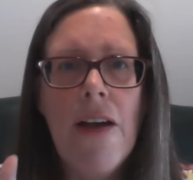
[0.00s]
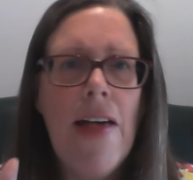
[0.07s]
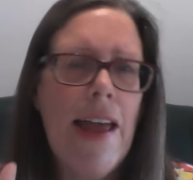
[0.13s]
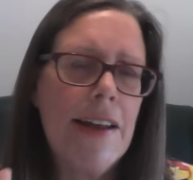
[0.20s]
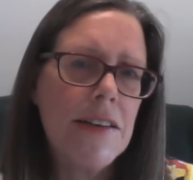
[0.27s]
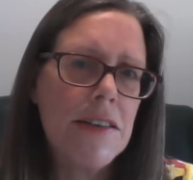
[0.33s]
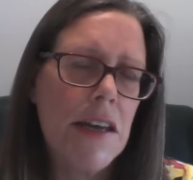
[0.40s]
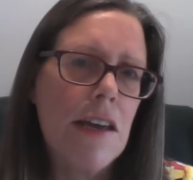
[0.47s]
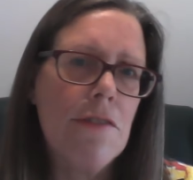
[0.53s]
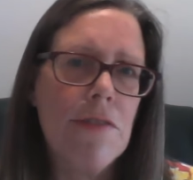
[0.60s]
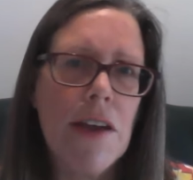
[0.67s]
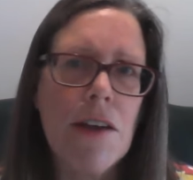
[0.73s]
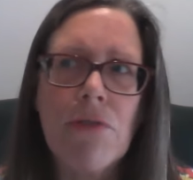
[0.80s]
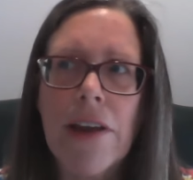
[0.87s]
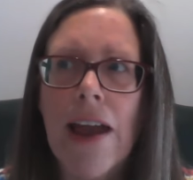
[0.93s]
and
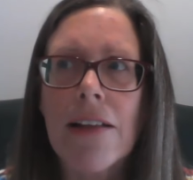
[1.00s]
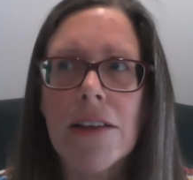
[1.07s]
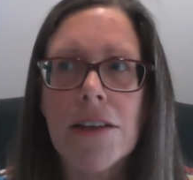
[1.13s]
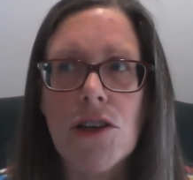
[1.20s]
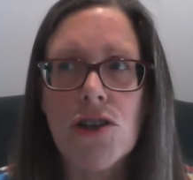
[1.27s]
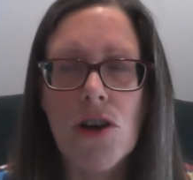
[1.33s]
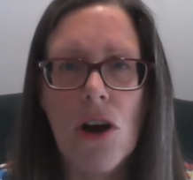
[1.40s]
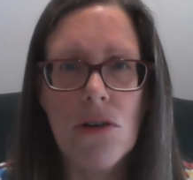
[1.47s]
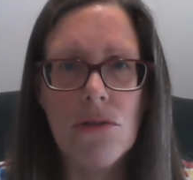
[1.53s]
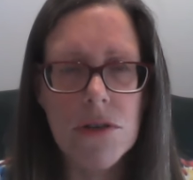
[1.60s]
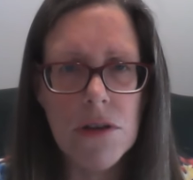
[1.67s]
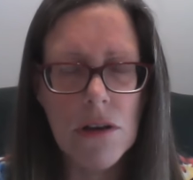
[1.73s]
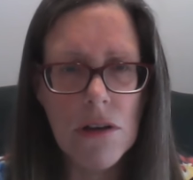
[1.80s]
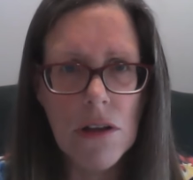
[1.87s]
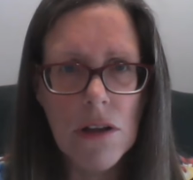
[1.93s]
TV reality shows.